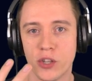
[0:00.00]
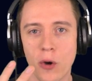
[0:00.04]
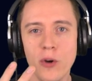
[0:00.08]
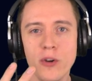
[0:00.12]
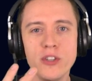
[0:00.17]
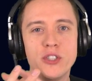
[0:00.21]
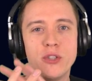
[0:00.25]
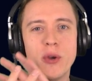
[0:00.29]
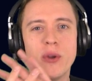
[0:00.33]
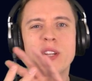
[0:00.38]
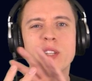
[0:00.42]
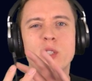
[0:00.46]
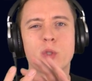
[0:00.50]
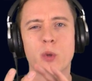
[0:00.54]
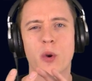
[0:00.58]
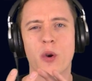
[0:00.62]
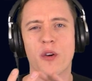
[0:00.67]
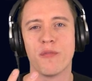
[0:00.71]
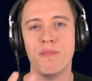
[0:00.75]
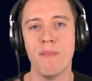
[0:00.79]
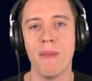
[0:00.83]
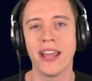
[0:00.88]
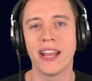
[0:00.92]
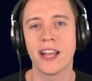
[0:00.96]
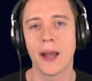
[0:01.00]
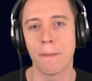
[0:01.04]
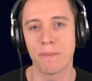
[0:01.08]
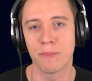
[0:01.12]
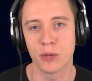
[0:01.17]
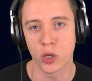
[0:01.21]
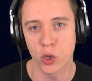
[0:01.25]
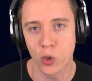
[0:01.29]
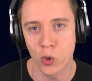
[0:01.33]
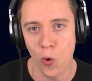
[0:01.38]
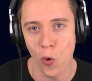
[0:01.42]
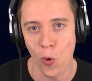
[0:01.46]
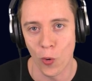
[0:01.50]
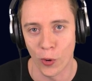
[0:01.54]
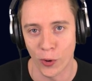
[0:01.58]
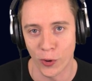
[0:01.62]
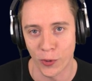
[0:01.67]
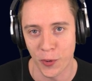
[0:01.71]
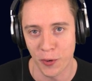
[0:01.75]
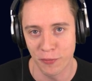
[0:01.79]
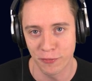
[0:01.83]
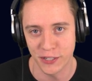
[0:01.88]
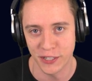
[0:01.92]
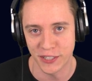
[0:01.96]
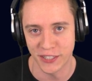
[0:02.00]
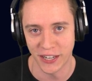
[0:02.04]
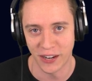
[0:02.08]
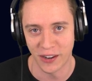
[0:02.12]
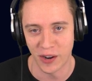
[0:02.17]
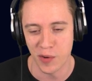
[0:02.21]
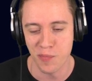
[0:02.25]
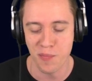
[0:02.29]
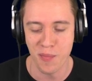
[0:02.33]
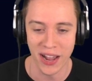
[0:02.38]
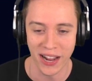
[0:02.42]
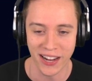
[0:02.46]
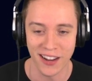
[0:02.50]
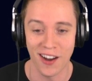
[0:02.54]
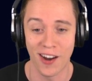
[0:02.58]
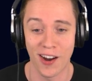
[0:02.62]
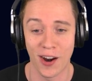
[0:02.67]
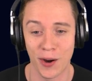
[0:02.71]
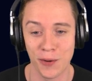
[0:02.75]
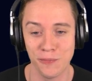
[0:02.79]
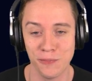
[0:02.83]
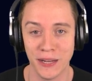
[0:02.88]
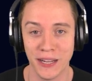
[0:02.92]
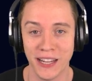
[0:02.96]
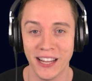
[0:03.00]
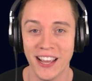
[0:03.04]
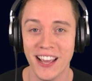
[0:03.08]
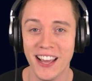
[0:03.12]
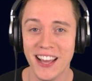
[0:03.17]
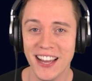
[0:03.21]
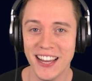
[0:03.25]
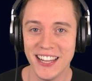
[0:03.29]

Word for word: Those units sort of make up the core of the Terran mech army.